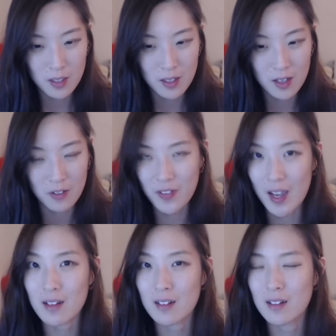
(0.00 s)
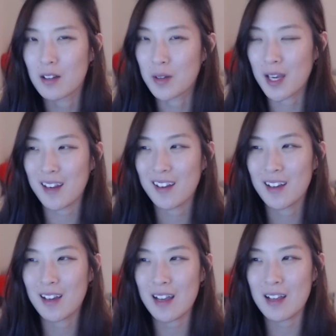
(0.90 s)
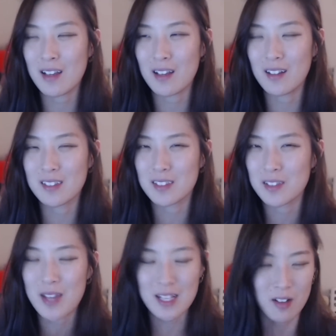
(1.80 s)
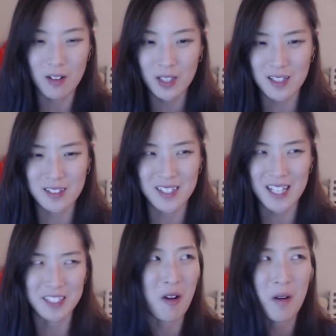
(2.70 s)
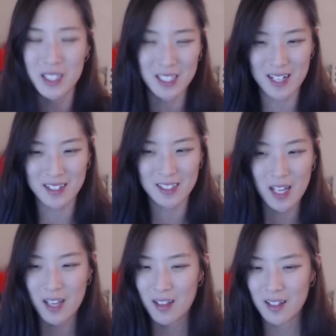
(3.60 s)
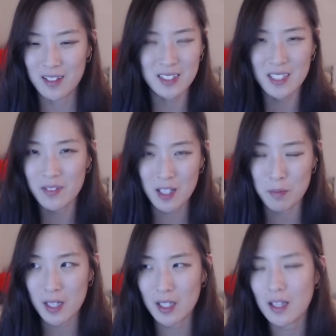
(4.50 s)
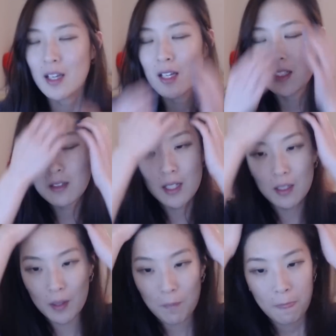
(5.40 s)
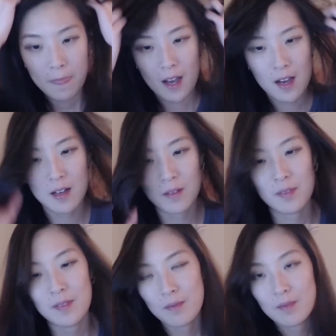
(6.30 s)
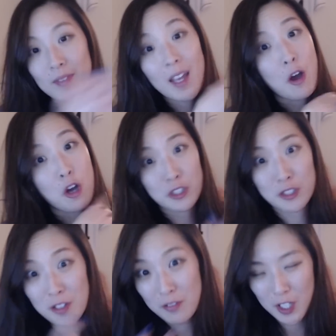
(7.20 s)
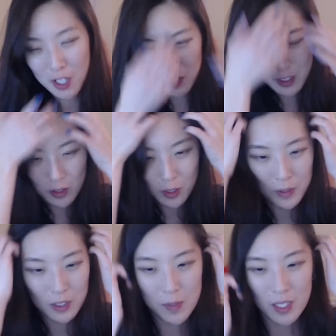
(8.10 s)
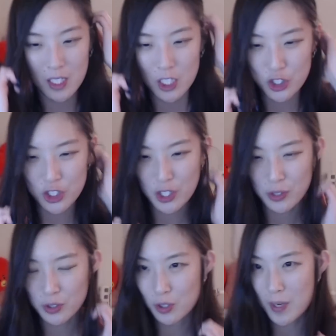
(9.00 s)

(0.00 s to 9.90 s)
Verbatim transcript: a fan, okay? So that's all it is. That's all it takes. It doesn't even take a penny. So anyway, um on to the video. This was supposed to be an intro to my